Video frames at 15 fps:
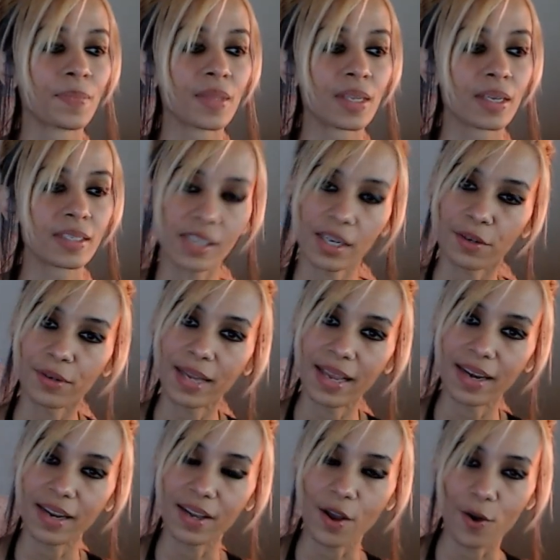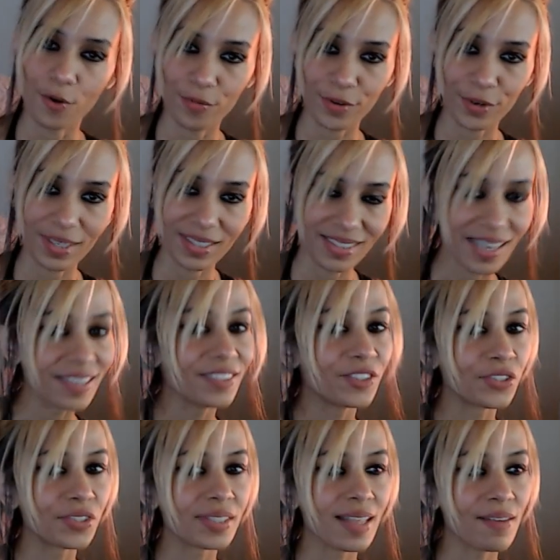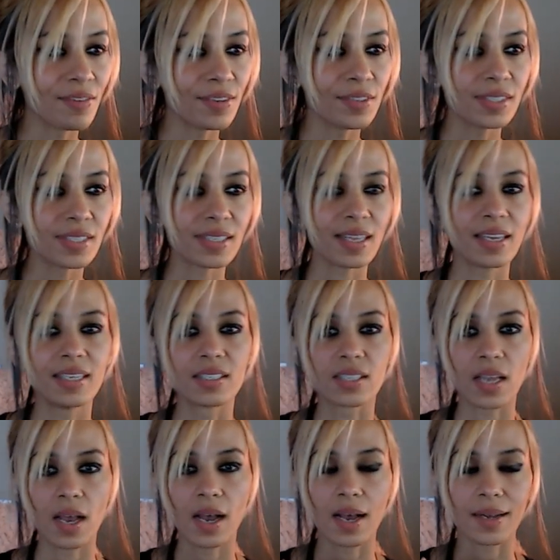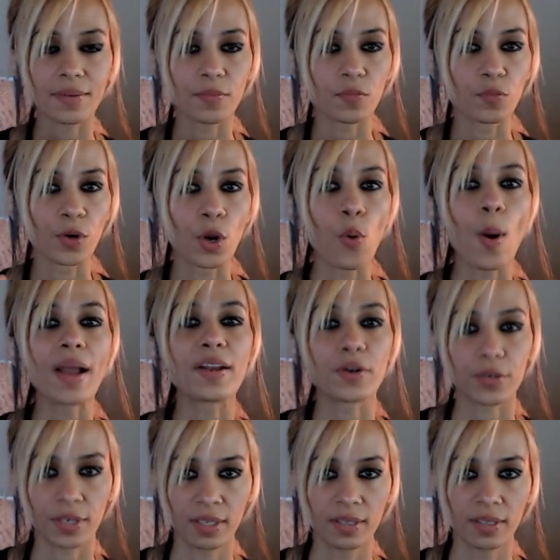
Segregating over intelligence levels is required.